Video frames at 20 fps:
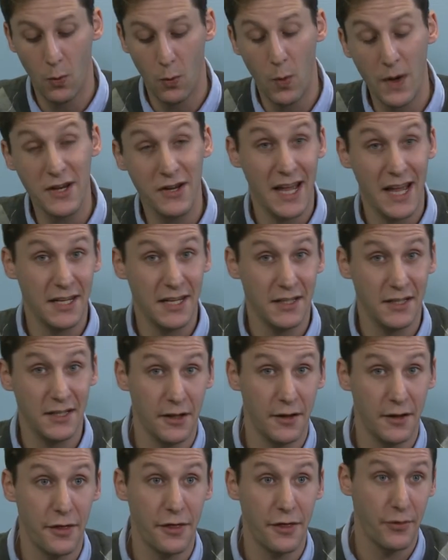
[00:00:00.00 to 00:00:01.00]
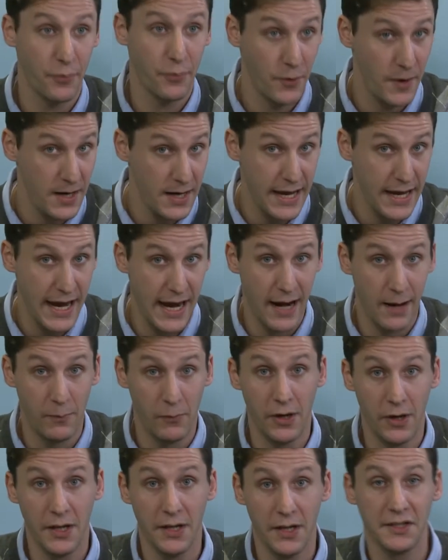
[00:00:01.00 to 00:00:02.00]
When you get into 3
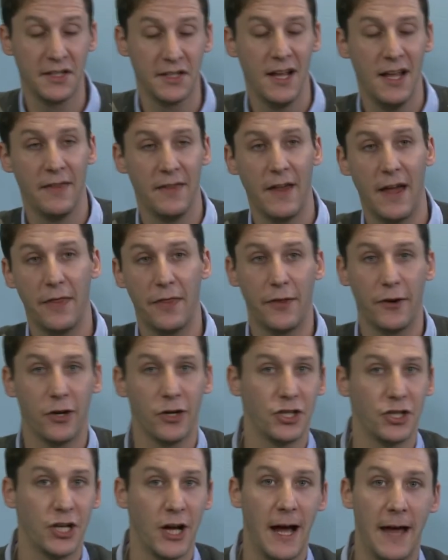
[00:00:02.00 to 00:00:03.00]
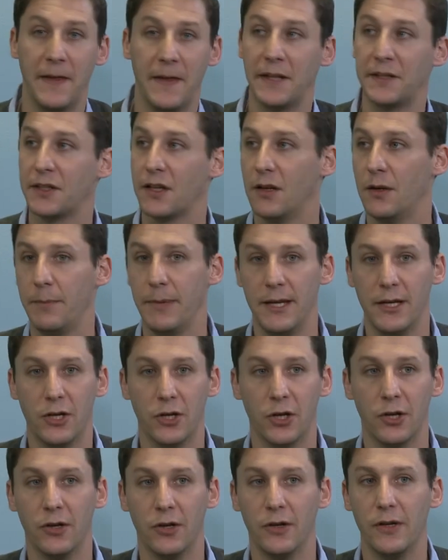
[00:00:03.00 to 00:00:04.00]
cameras, that 3rd shot, that's going to be
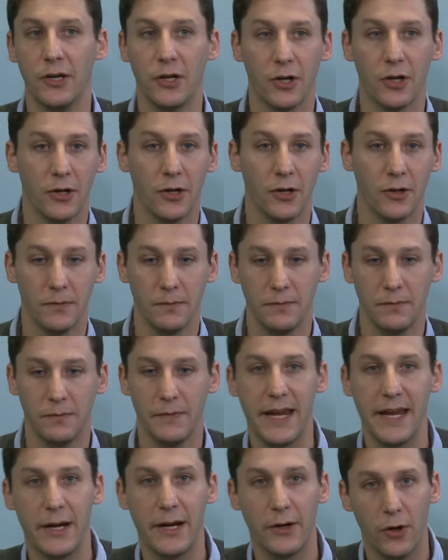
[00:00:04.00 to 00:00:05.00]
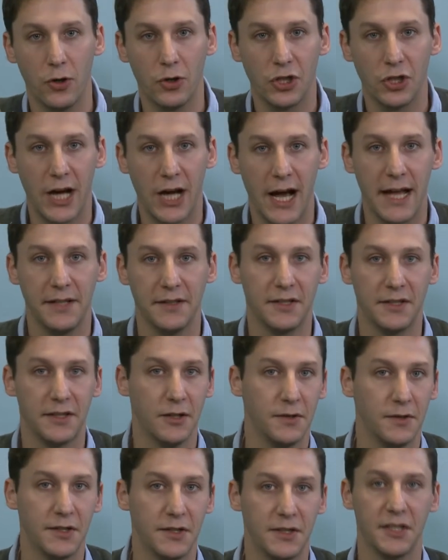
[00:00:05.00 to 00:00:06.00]
your hero shot.
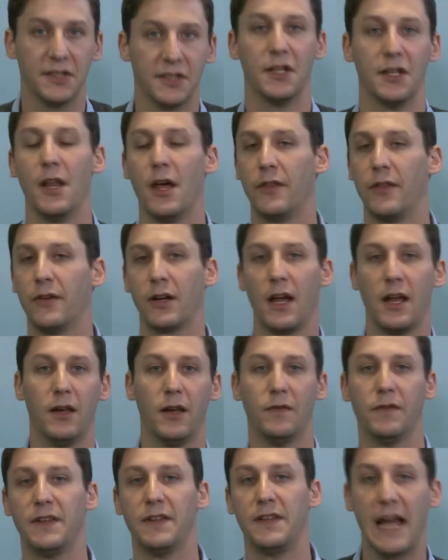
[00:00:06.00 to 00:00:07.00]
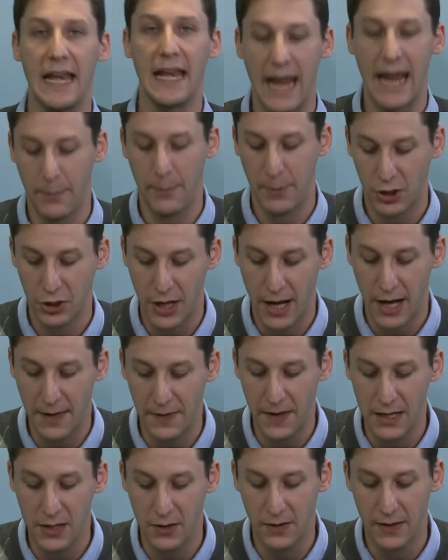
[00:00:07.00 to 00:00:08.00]
So it's just another kind of dynamic
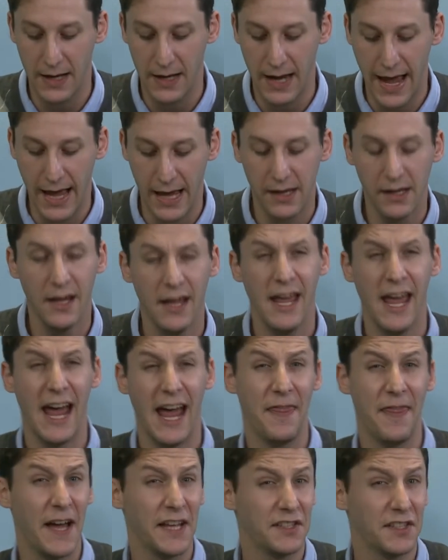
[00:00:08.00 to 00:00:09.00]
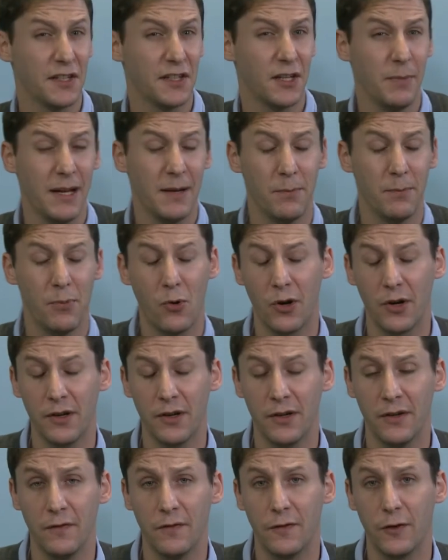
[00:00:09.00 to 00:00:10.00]
shot that you can add. And that's going to be
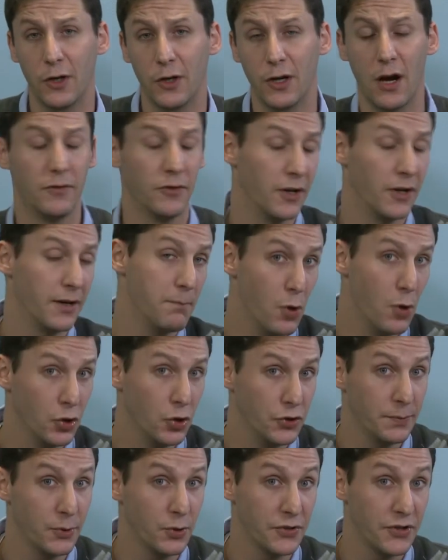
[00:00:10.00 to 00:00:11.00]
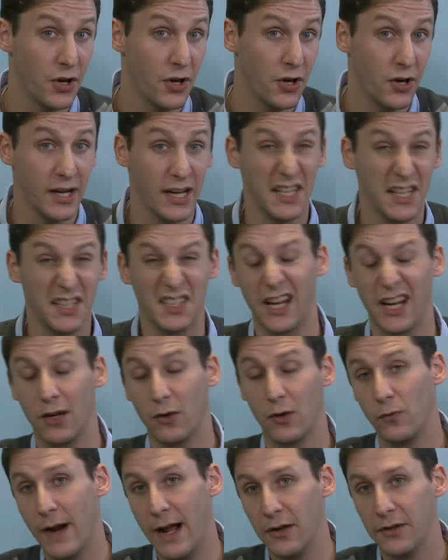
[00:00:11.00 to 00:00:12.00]
important for covering multiple targets,
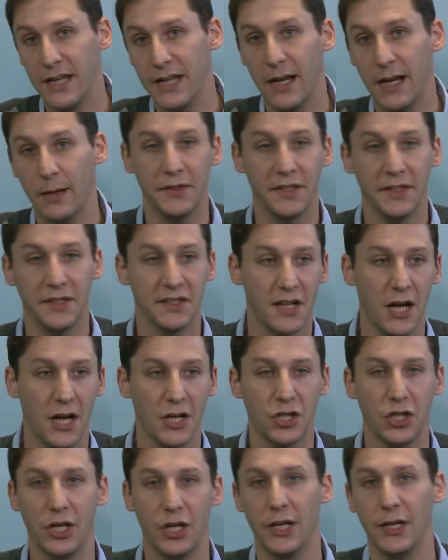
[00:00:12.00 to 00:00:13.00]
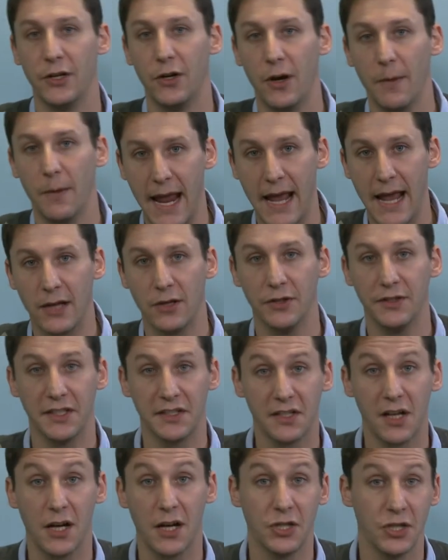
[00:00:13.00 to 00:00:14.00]
like a roundtable discussion or a panel
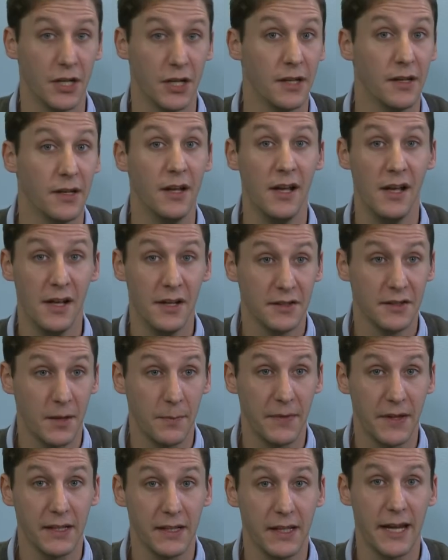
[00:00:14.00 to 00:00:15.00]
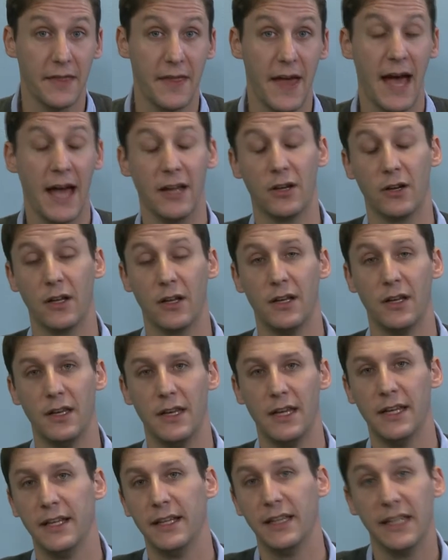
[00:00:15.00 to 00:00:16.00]
discussion, something like that. You're going to
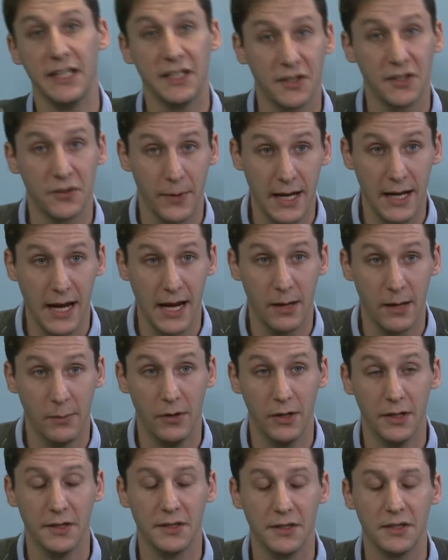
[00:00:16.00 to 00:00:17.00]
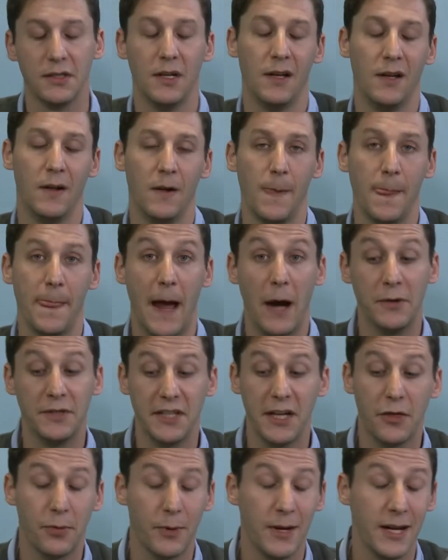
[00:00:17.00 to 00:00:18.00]
need at least 3 cameras. I
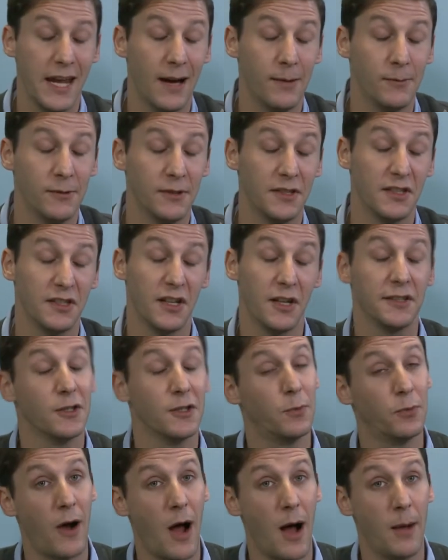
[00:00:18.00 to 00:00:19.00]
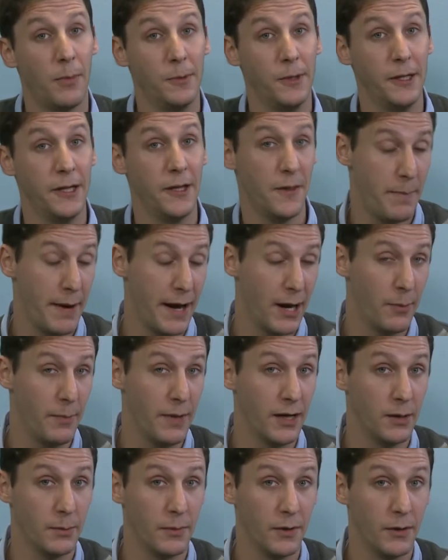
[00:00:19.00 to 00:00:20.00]
would say 3 cameras is also probably the bare
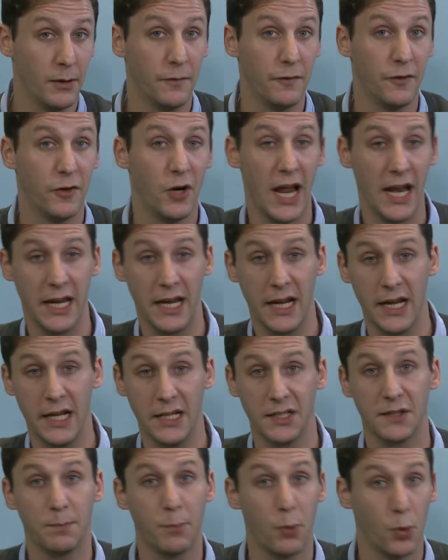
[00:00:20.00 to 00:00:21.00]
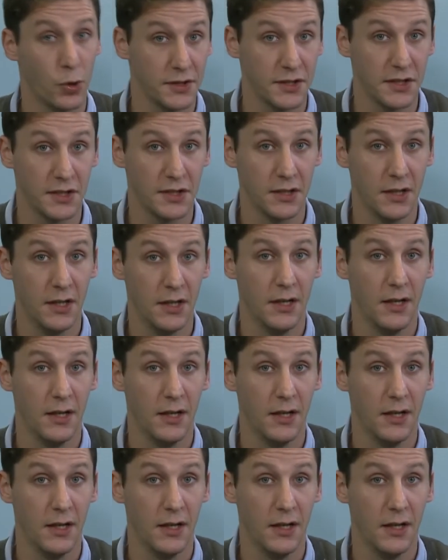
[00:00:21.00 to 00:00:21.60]
minimum for any sports